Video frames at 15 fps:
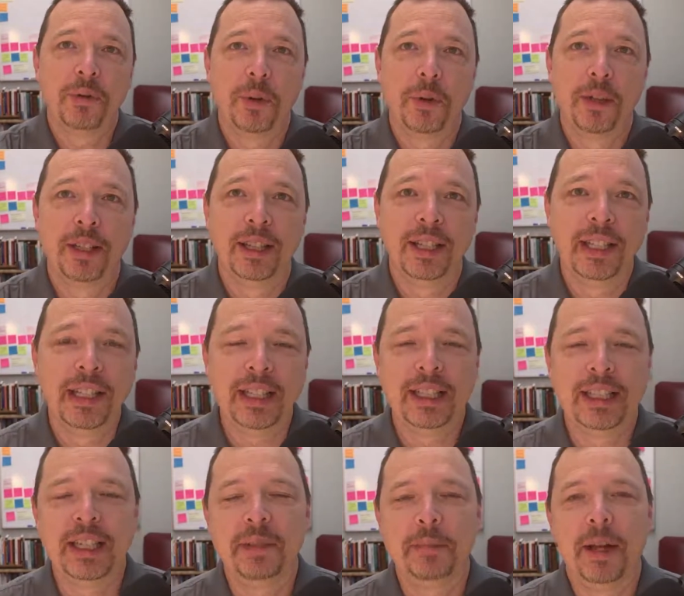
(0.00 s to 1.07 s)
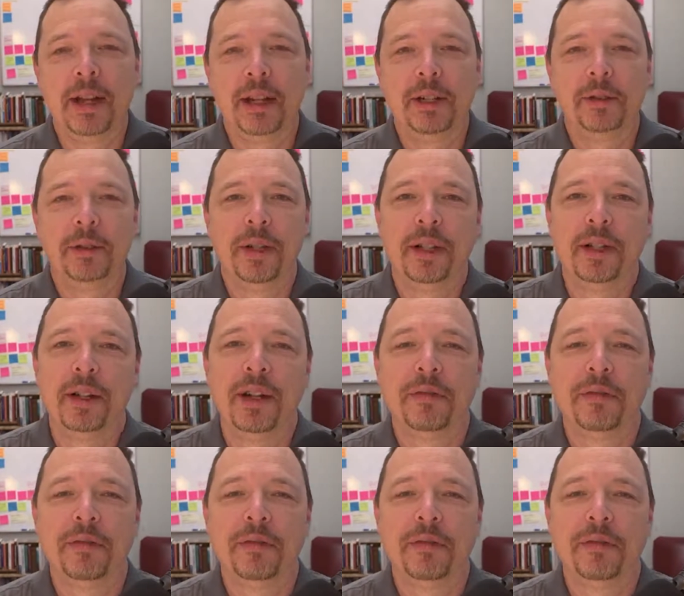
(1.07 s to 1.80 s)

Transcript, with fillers: for the least in my career